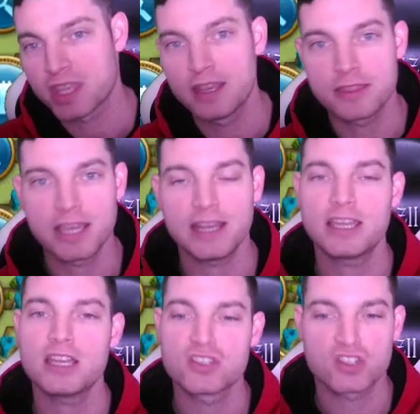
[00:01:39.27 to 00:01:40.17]
that it
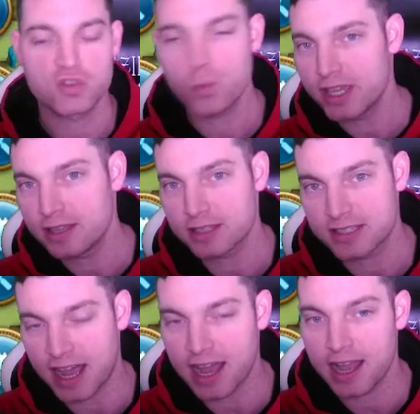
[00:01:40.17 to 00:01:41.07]
can swing the
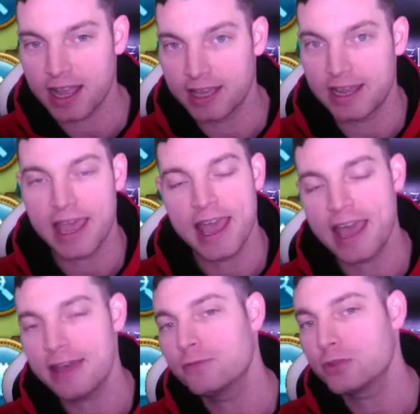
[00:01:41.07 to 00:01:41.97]
tide
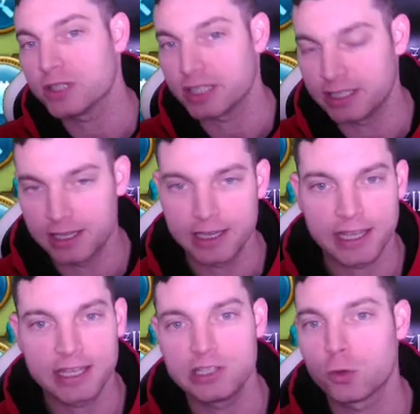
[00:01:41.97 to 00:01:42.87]
heavily
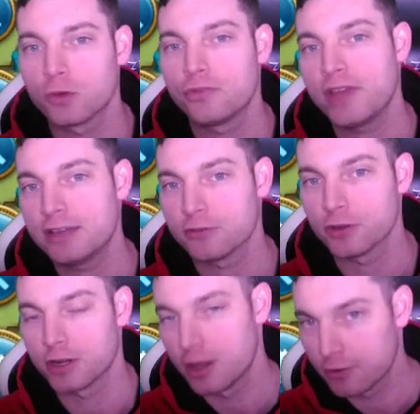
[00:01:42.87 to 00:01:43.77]
in your favor
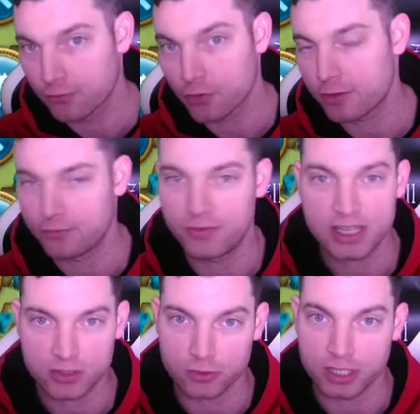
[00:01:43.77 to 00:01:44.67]
for the
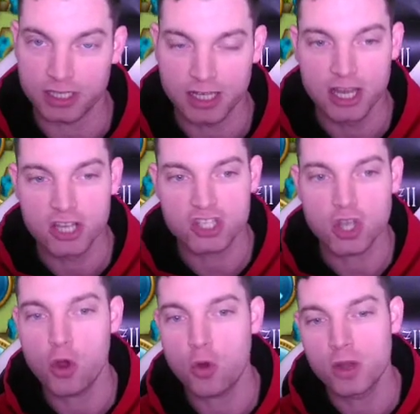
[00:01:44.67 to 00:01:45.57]
victory.
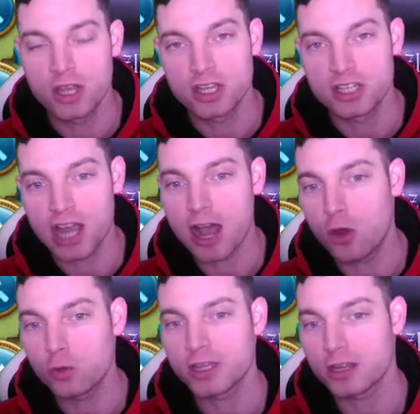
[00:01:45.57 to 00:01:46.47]
So not
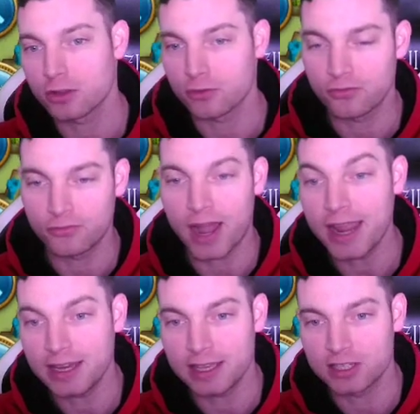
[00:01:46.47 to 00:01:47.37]
only are you
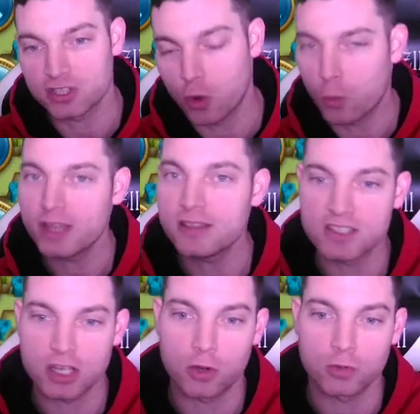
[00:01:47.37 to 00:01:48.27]
fighting to win the
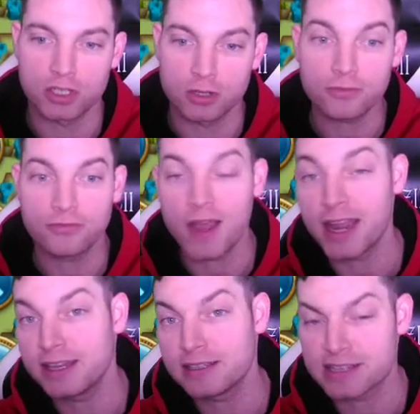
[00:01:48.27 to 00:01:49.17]
zone, you're
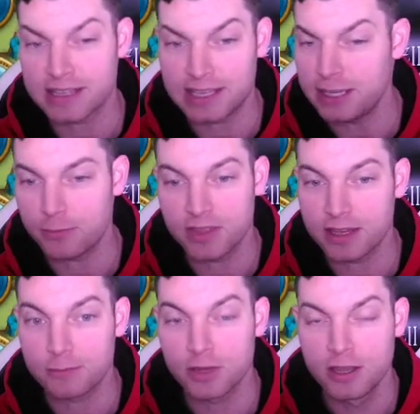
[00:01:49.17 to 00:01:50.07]
fighting to keep
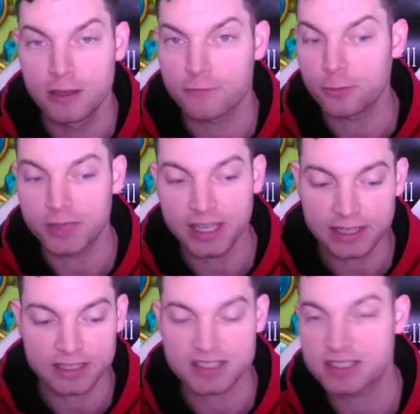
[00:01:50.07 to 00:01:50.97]
them from getting
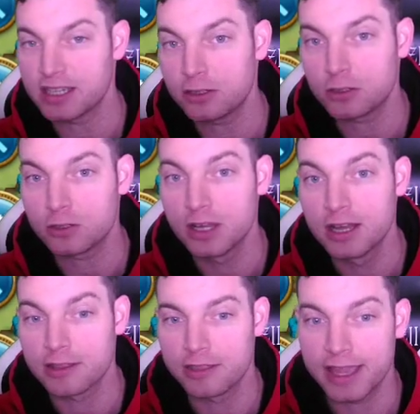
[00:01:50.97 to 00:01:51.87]
a skill
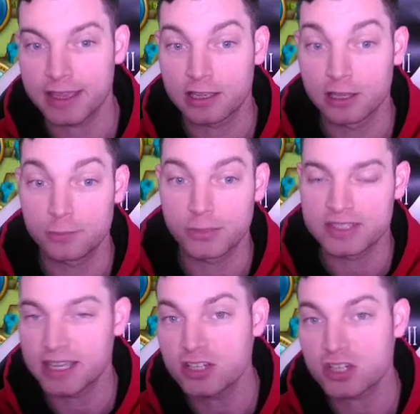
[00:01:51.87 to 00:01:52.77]
that could
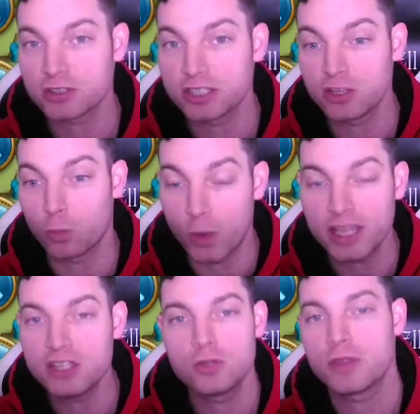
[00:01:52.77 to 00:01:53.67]
potentially win
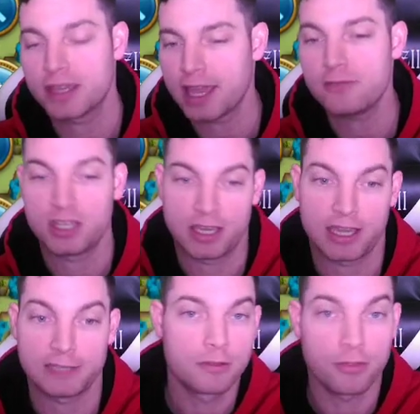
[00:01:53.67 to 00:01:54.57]
you the
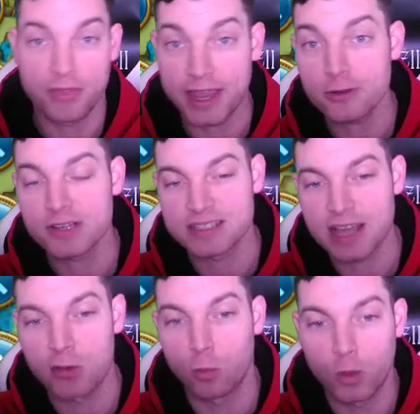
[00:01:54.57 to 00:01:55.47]
KVK. There is
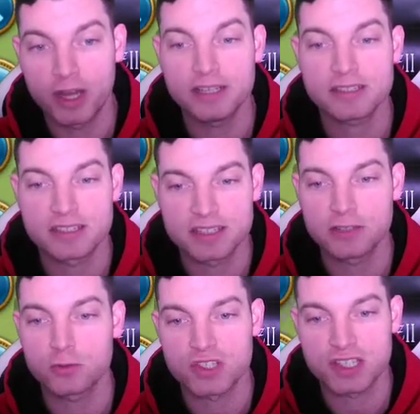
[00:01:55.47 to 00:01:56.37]
not one
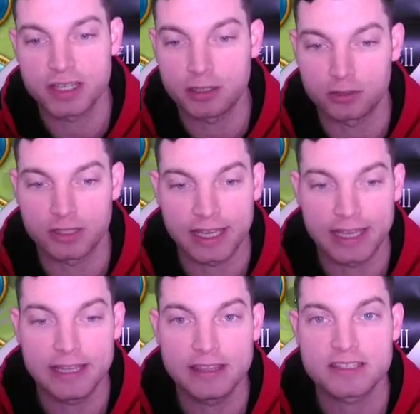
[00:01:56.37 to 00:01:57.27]
single skill
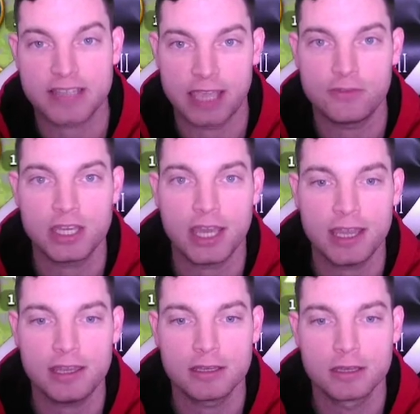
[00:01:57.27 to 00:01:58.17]
in this
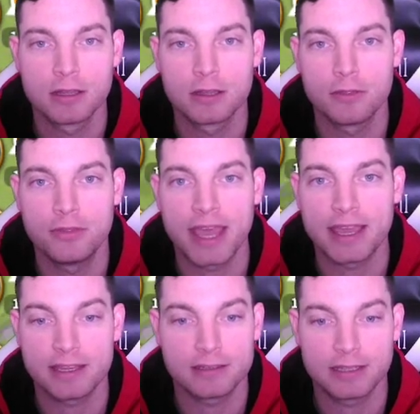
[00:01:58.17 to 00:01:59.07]
KVK that
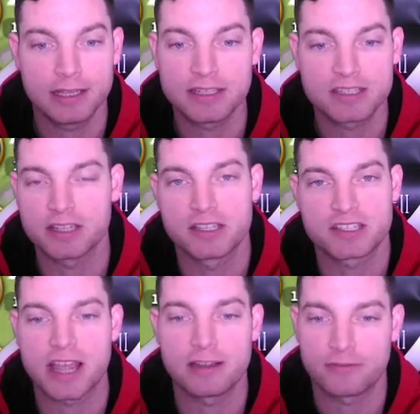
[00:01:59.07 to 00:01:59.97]
is a
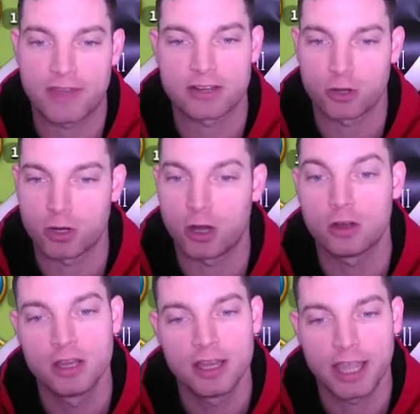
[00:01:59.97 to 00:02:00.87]
deciding factor at all.
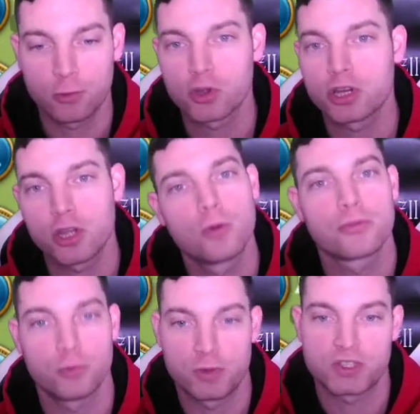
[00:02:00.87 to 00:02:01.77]
And we're going to go
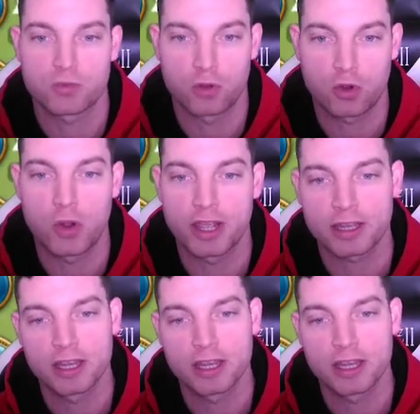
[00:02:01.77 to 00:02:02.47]
through these real quick.